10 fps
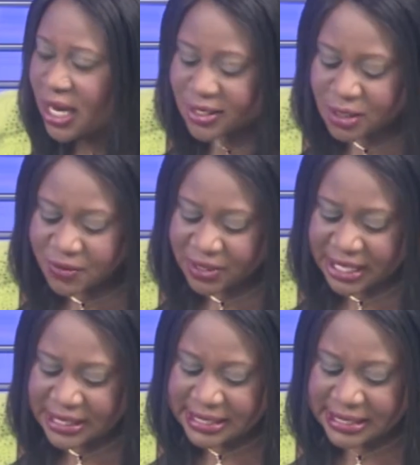And some of the
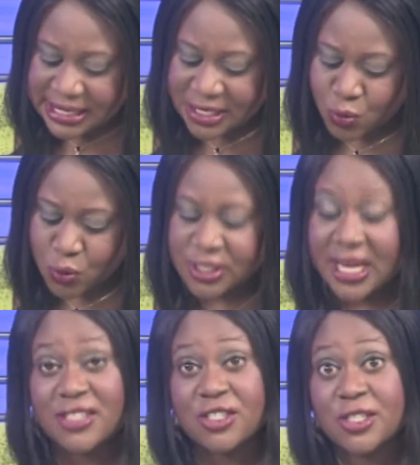things he did was
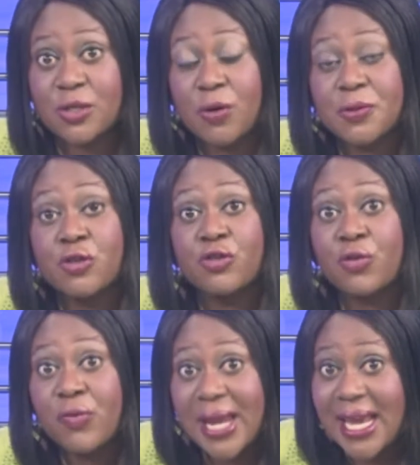educating up to
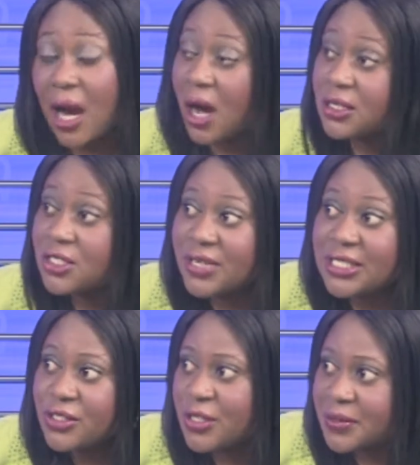
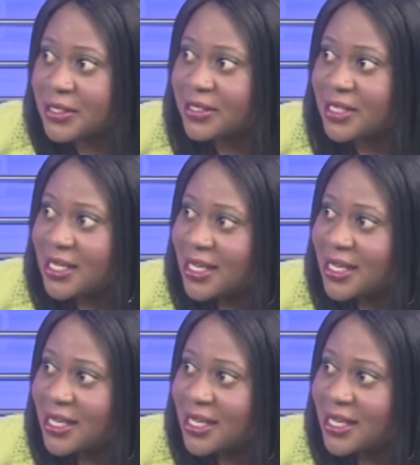300 youths.